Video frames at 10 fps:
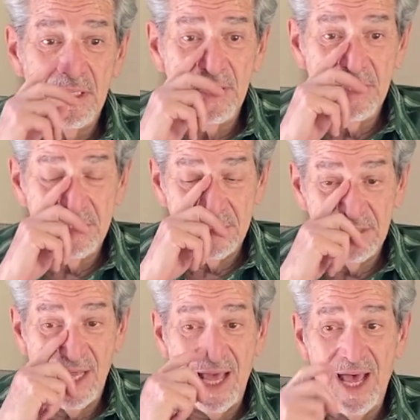is
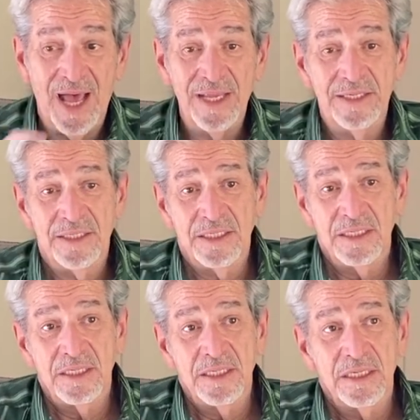not
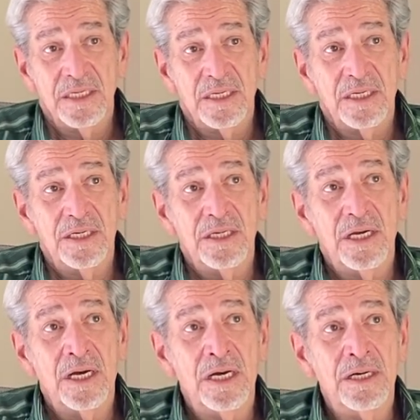
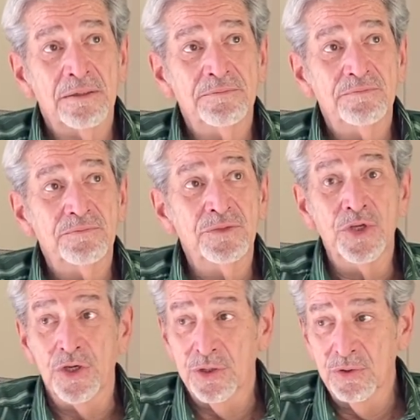
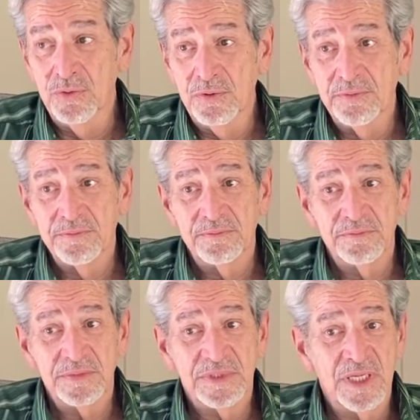new.
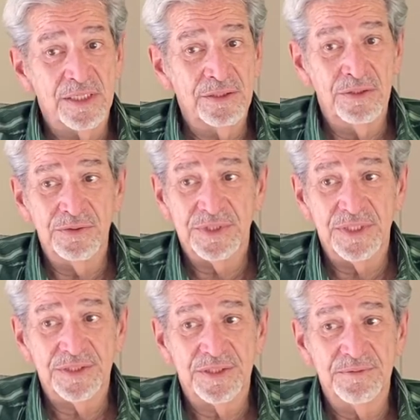It's not a new
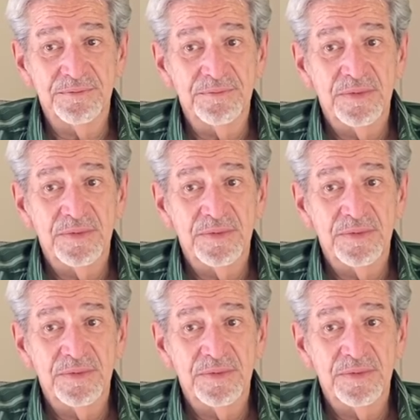system.